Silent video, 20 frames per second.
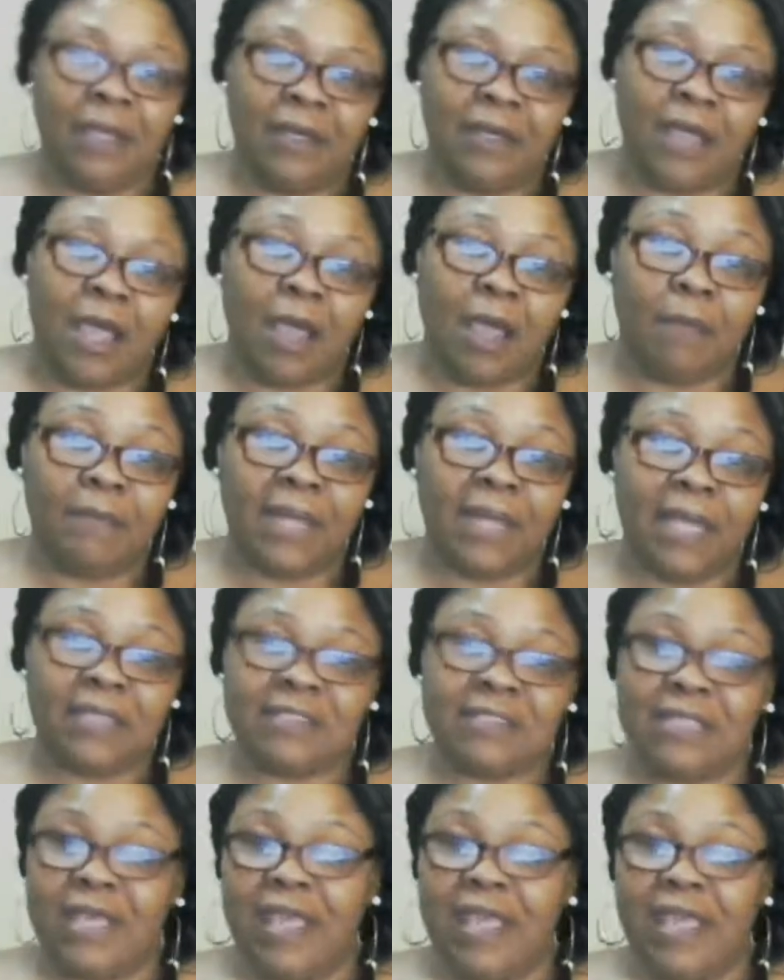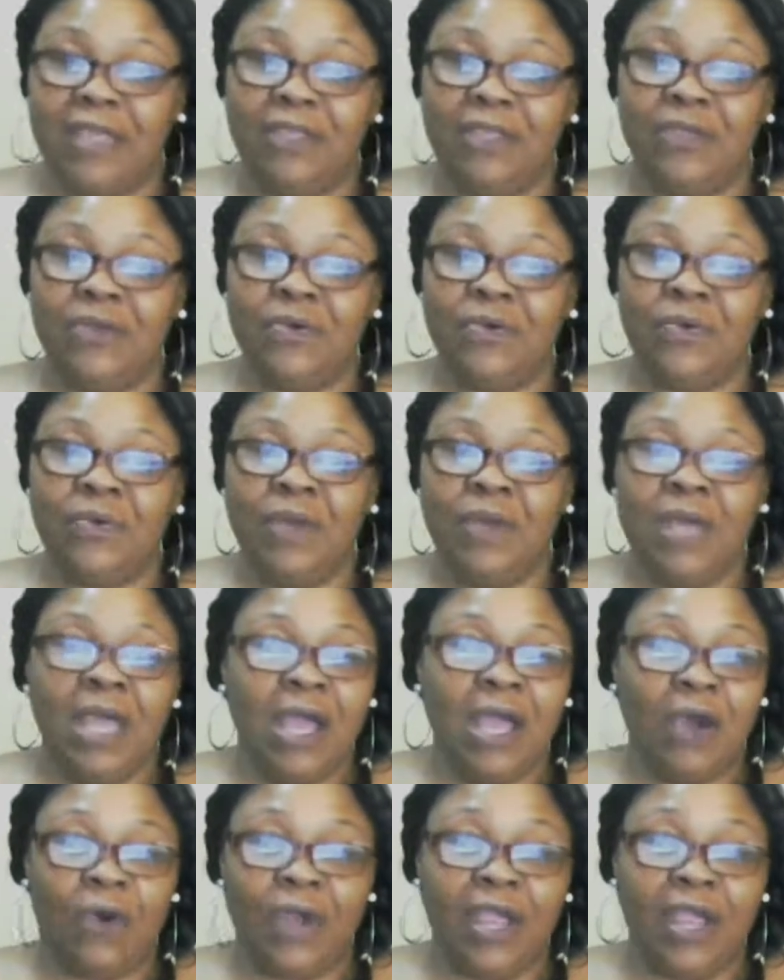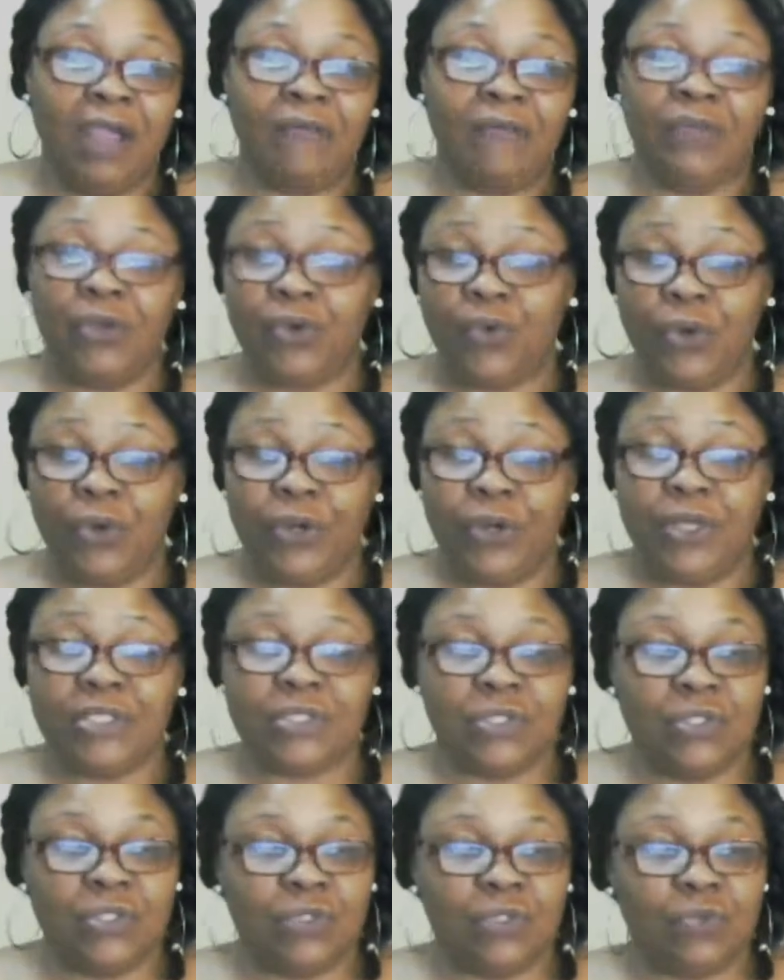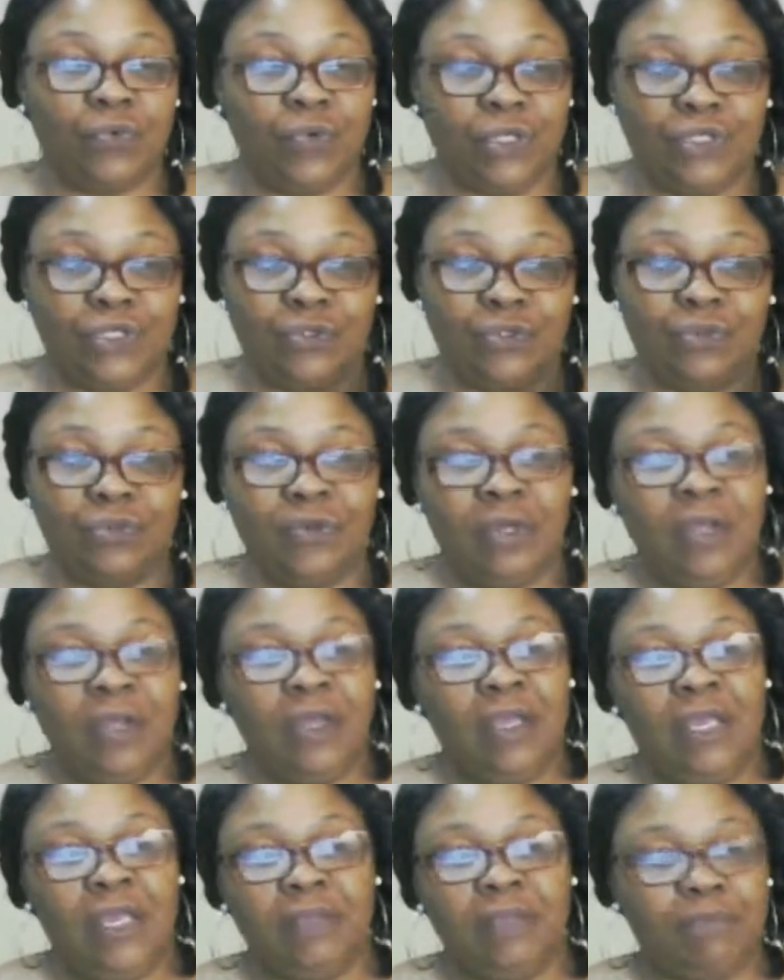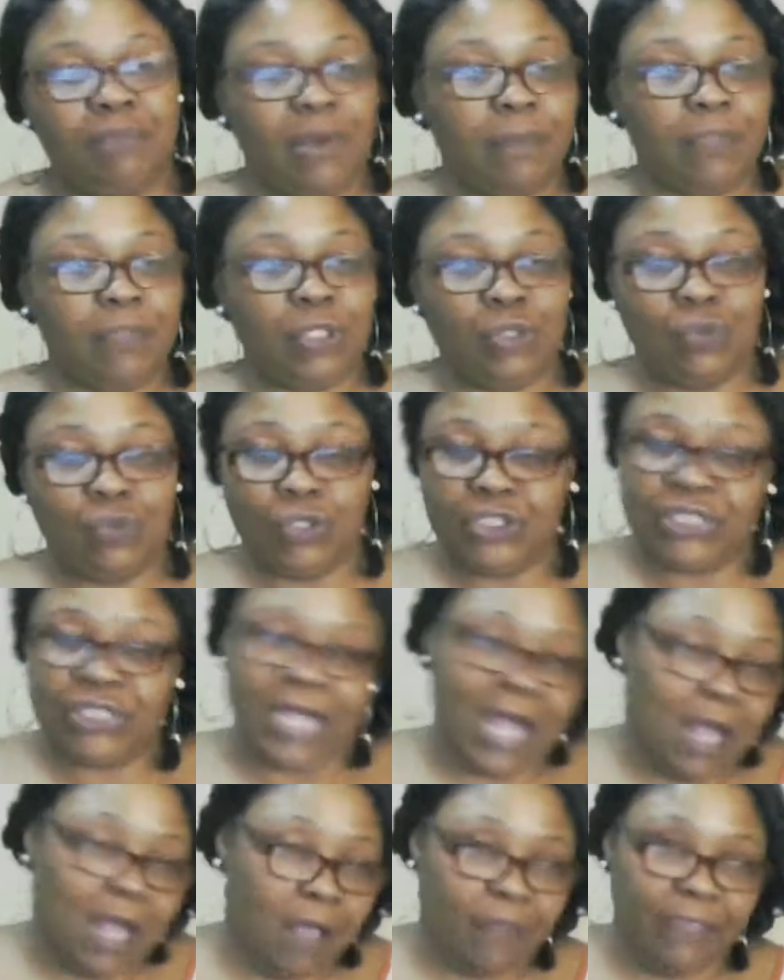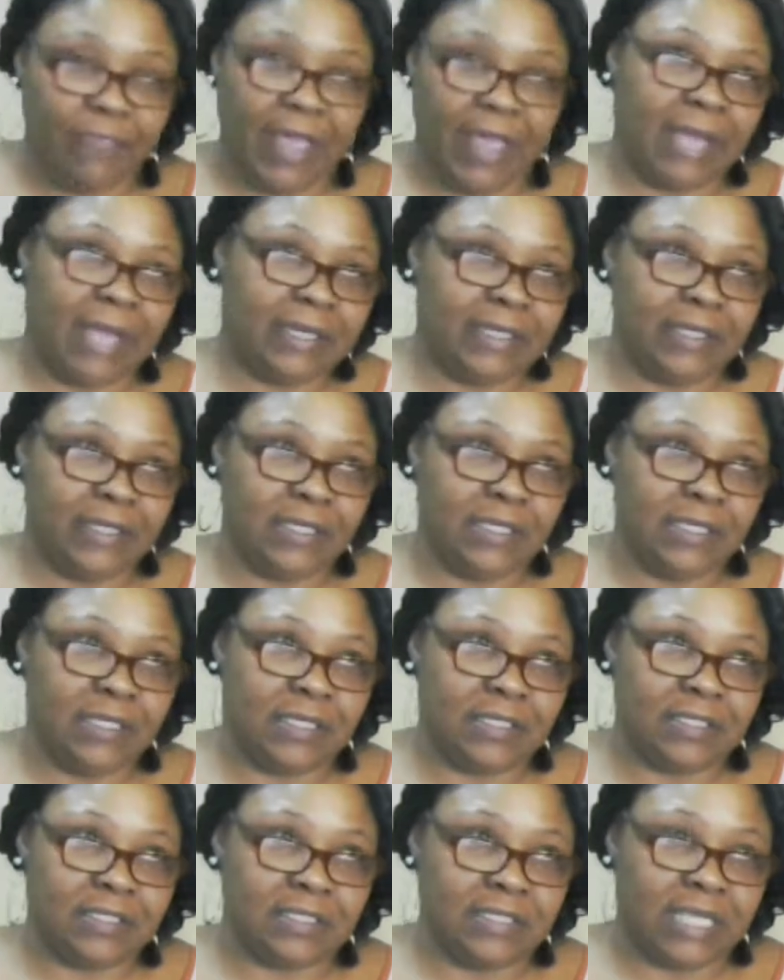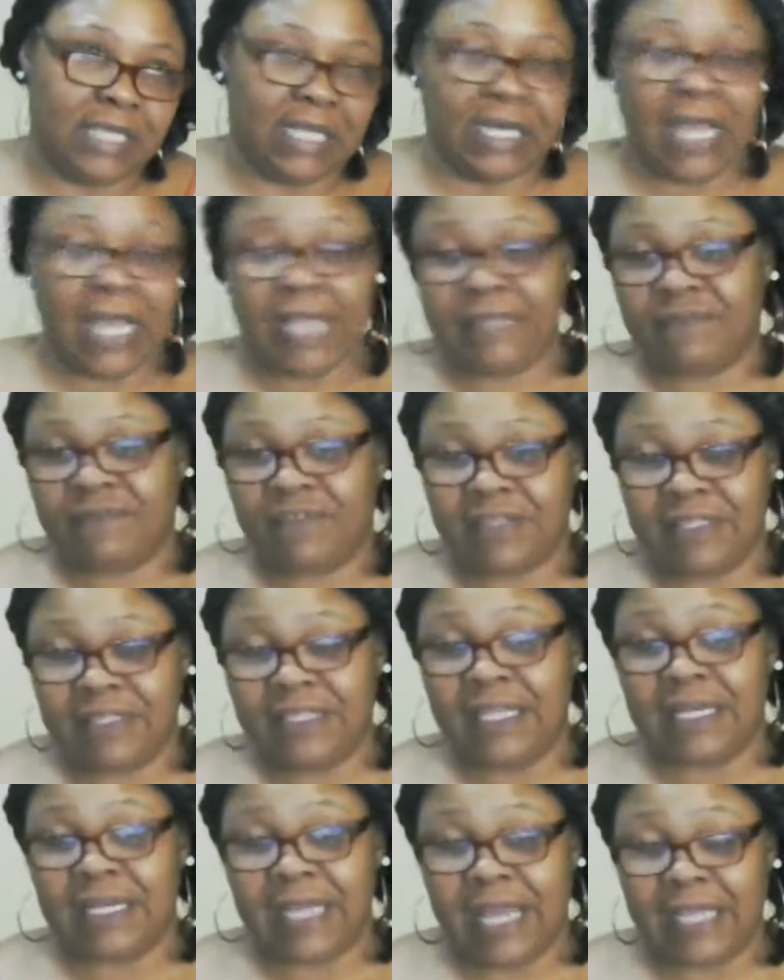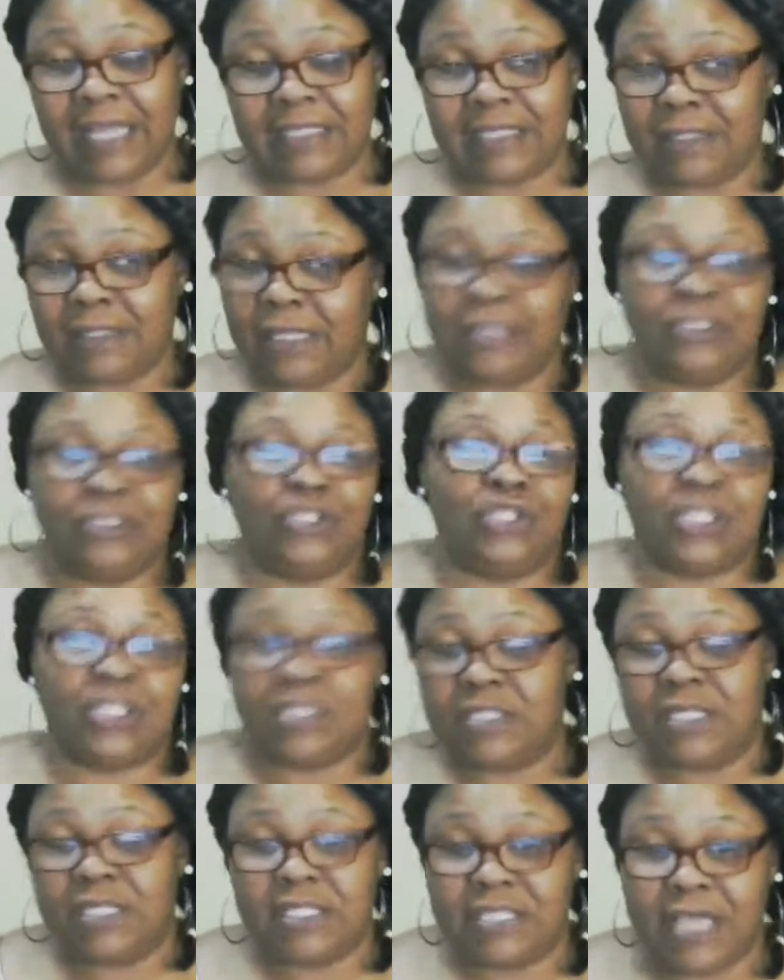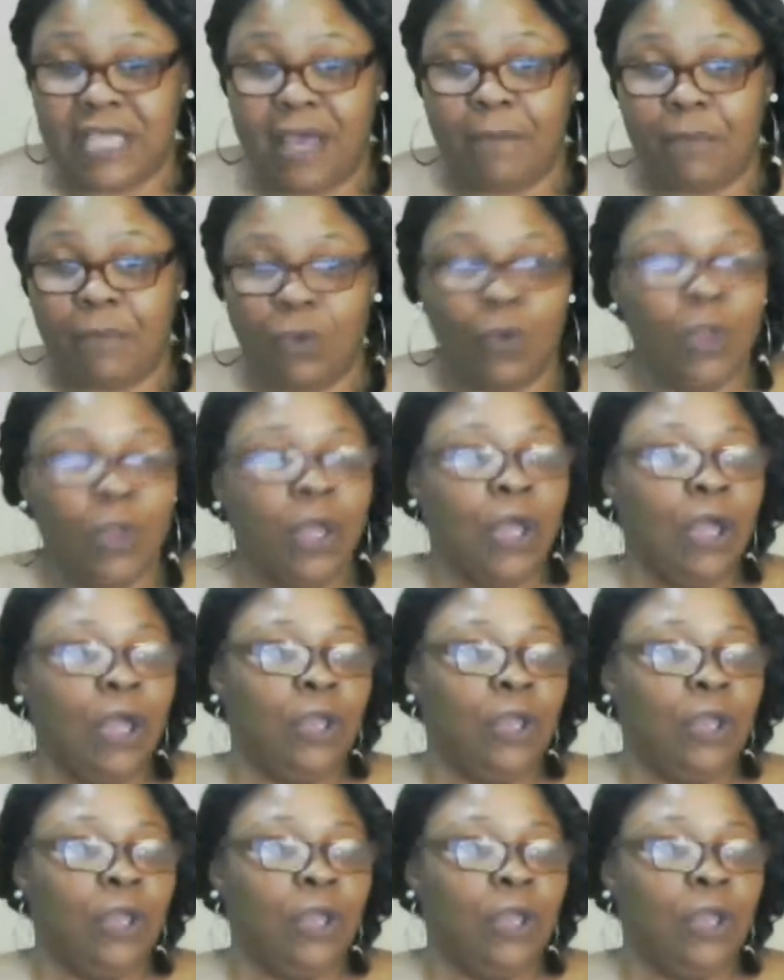Now, I'm not saying you or every Aquarius is going to bump into a child that is neglected. That's just an example.